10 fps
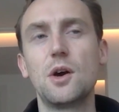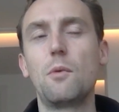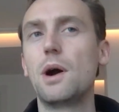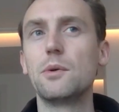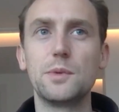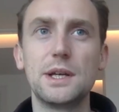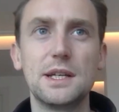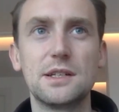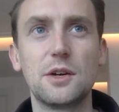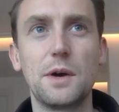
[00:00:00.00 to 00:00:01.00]
Why would we
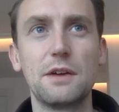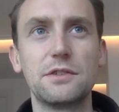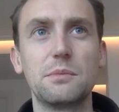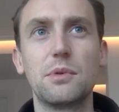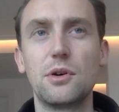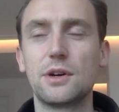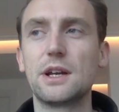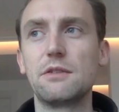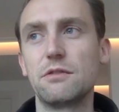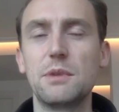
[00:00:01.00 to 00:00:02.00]
need to go after blog and
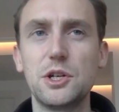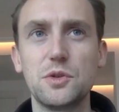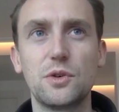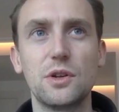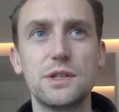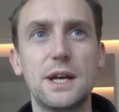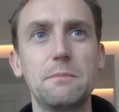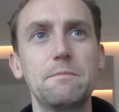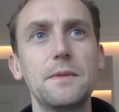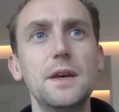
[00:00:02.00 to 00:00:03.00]
informational content?
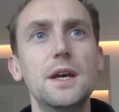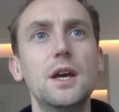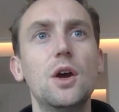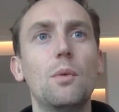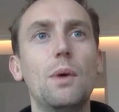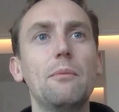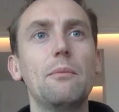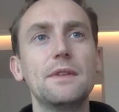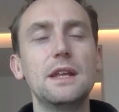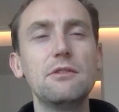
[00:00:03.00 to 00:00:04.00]
Well,
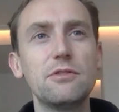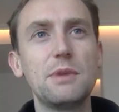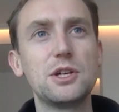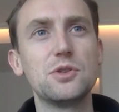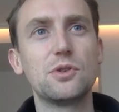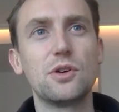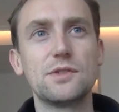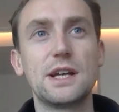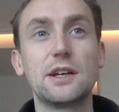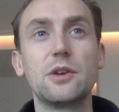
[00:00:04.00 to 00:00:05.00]
informational
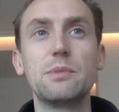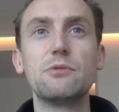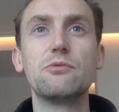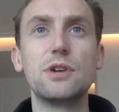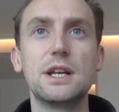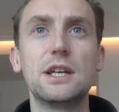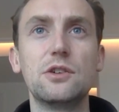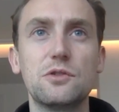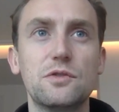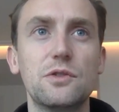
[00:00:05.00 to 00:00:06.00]
content can be really
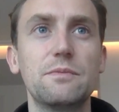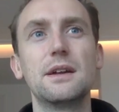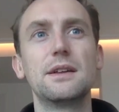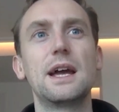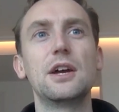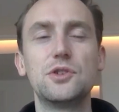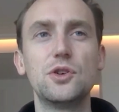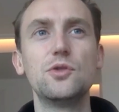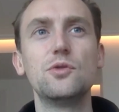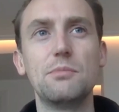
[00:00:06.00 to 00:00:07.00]
useful. There are
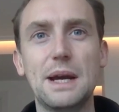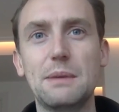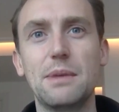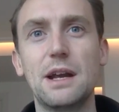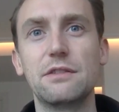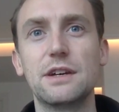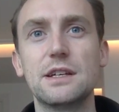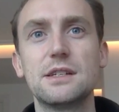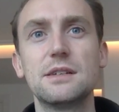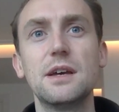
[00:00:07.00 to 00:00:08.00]
2 main benefits.